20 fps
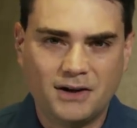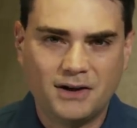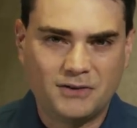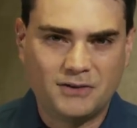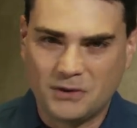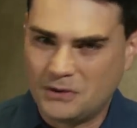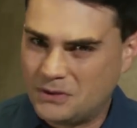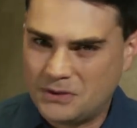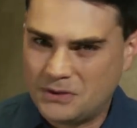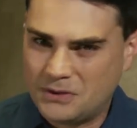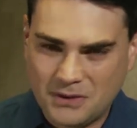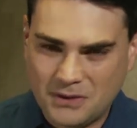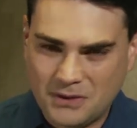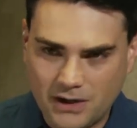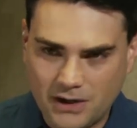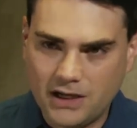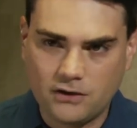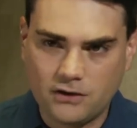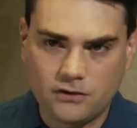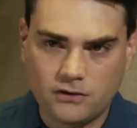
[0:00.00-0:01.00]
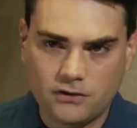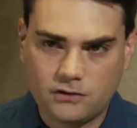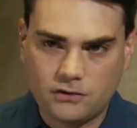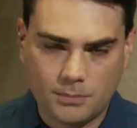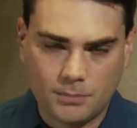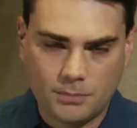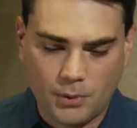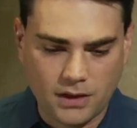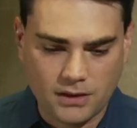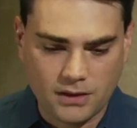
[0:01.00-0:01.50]
And so there he is
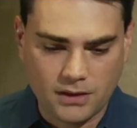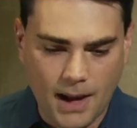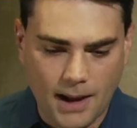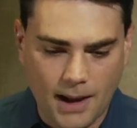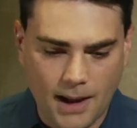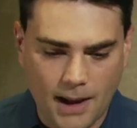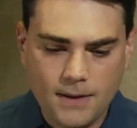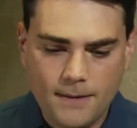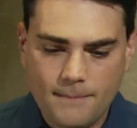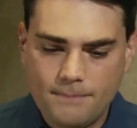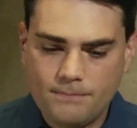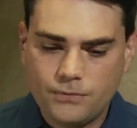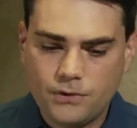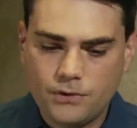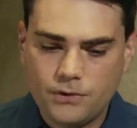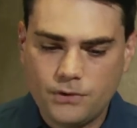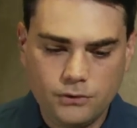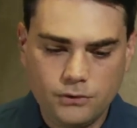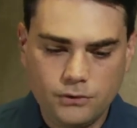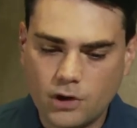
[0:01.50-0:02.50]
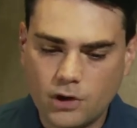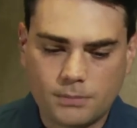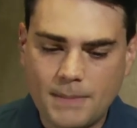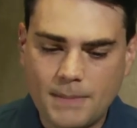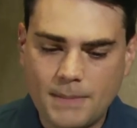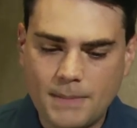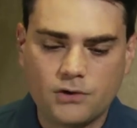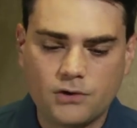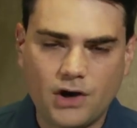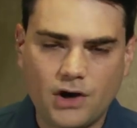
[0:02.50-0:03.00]
supporting the mob. New York
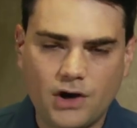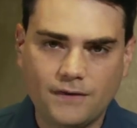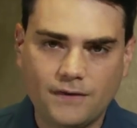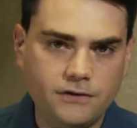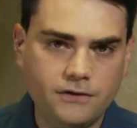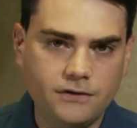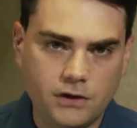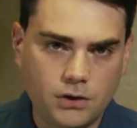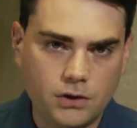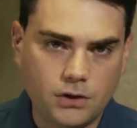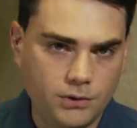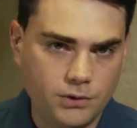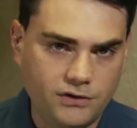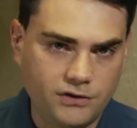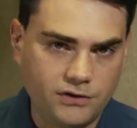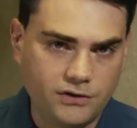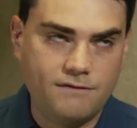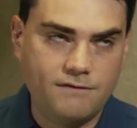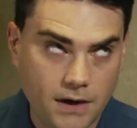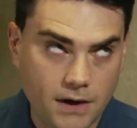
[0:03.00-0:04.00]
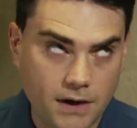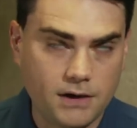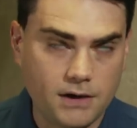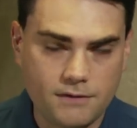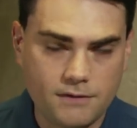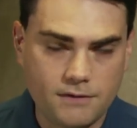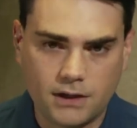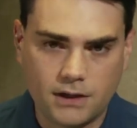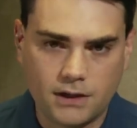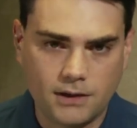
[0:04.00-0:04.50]
Mayor John Lindsay, who is a very,
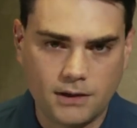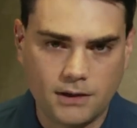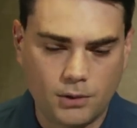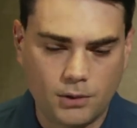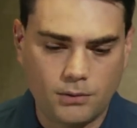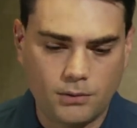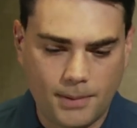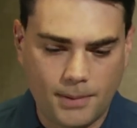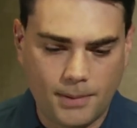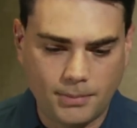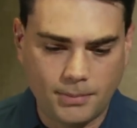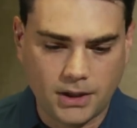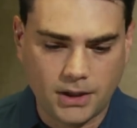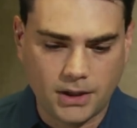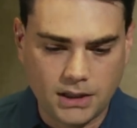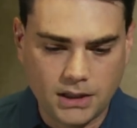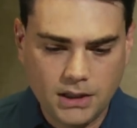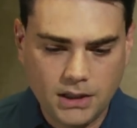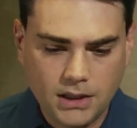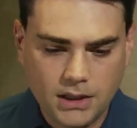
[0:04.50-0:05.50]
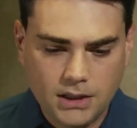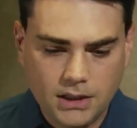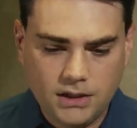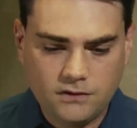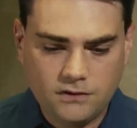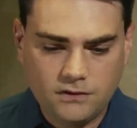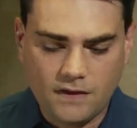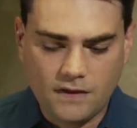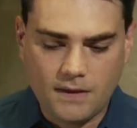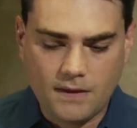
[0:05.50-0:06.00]
very liberal Republican,
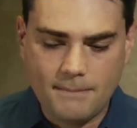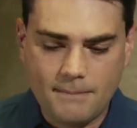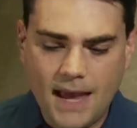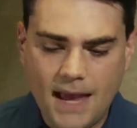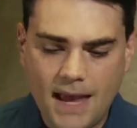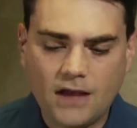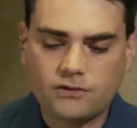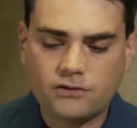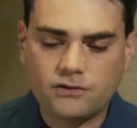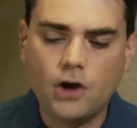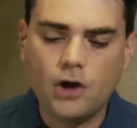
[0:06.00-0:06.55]
he said that mass